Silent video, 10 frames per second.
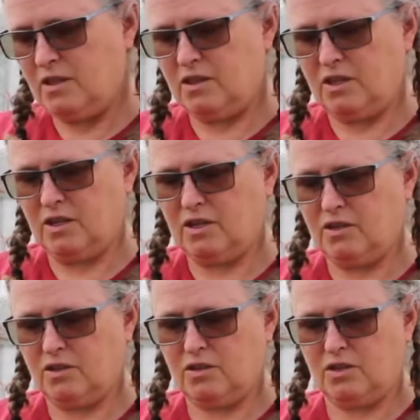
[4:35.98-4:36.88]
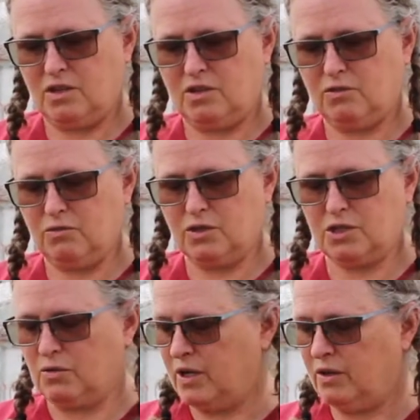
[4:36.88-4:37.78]
through the
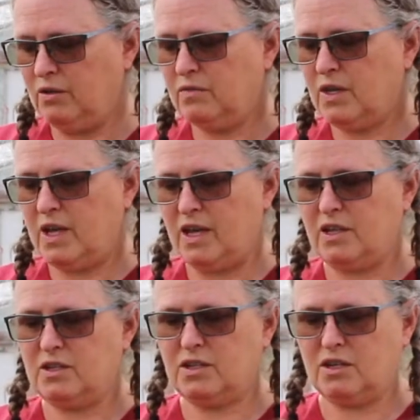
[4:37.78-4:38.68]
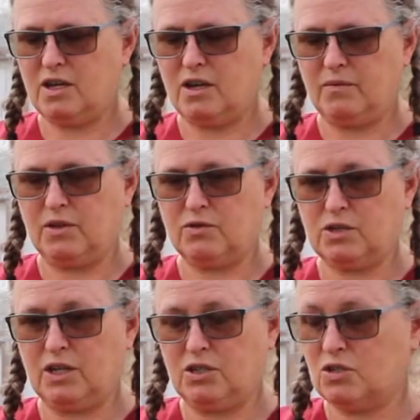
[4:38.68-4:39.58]
soil, and they're
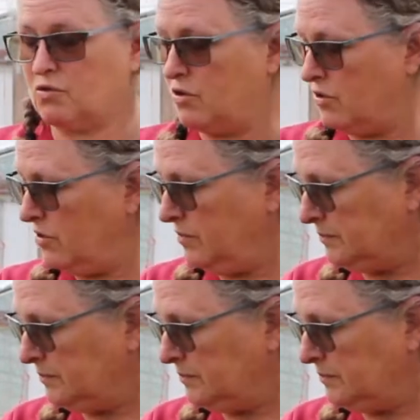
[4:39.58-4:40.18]
getting stronger.